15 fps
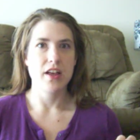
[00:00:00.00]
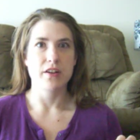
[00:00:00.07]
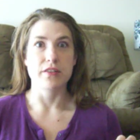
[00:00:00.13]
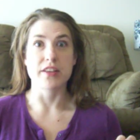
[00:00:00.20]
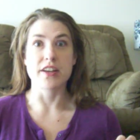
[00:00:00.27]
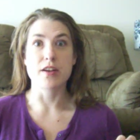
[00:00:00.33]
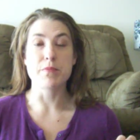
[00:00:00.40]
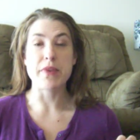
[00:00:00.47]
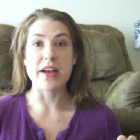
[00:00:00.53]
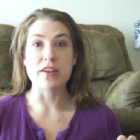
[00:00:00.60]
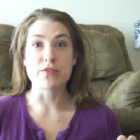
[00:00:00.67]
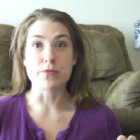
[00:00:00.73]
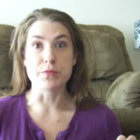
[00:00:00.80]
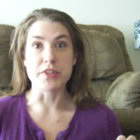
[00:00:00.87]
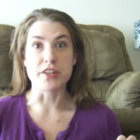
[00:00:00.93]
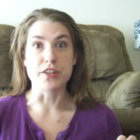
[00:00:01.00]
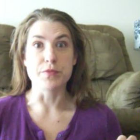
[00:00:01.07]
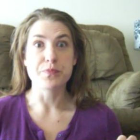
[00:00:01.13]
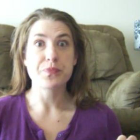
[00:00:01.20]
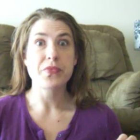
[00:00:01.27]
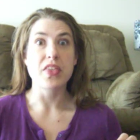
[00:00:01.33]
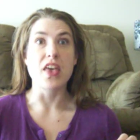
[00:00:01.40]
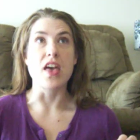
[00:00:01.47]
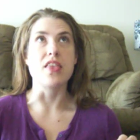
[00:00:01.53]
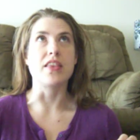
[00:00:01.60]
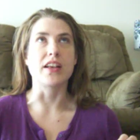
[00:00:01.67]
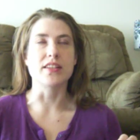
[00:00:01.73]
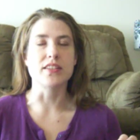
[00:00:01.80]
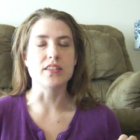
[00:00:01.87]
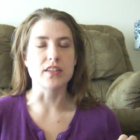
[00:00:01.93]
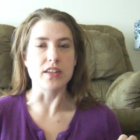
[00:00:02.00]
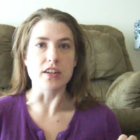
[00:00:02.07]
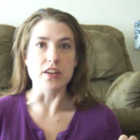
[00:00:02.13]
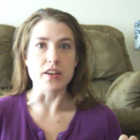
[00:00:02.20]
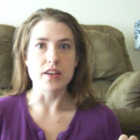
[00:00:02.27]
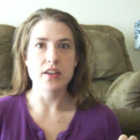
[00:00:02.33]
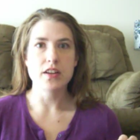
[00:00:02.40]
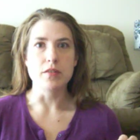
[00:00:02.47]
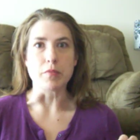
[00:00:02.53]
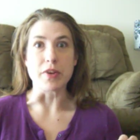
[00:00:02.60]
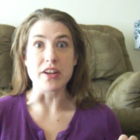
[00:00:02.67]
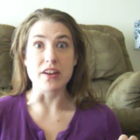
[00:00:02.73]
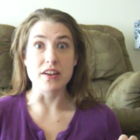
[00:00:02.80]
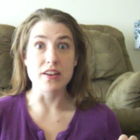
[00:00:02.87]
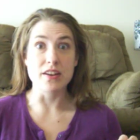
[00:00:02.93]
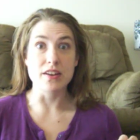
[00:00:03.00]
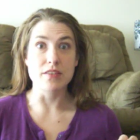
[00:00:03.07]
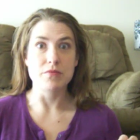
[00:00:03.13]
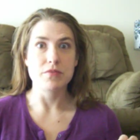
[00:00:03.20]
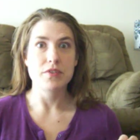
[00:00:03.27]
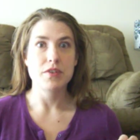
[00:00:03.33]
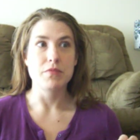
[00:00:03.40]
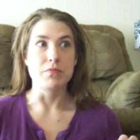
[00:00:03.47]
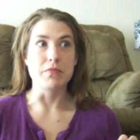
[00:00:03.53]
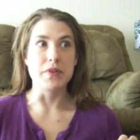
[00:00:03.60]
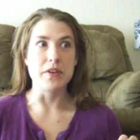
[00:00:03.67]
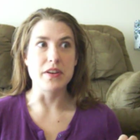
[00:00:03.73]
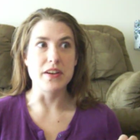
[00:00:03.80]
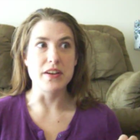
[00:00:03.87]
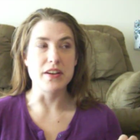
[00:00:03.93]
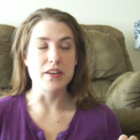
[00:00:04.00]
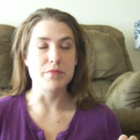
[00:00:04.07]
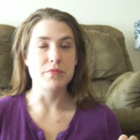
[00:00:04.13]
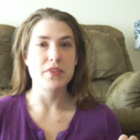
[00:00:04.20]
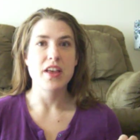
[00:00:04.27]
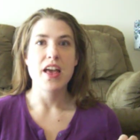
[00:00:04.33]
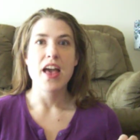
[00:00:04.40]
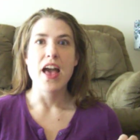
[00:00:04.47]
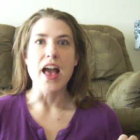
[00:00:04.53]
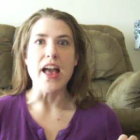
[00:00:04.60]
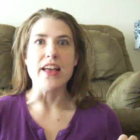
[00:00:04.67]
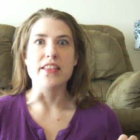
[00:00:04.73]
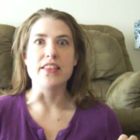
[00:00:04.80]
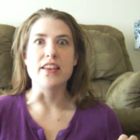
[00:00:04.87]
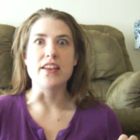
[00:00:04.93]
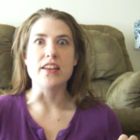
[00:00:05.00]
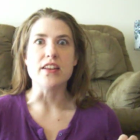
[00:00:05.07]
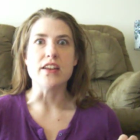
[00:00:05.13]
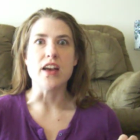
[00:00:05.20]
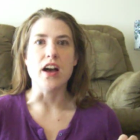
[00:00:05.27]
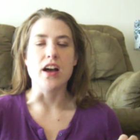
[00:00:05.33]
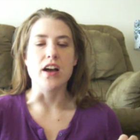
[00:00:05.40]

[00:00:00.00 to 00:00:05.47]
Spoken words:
Well, they come back from dinner and they can still hear it, meh, meh, and then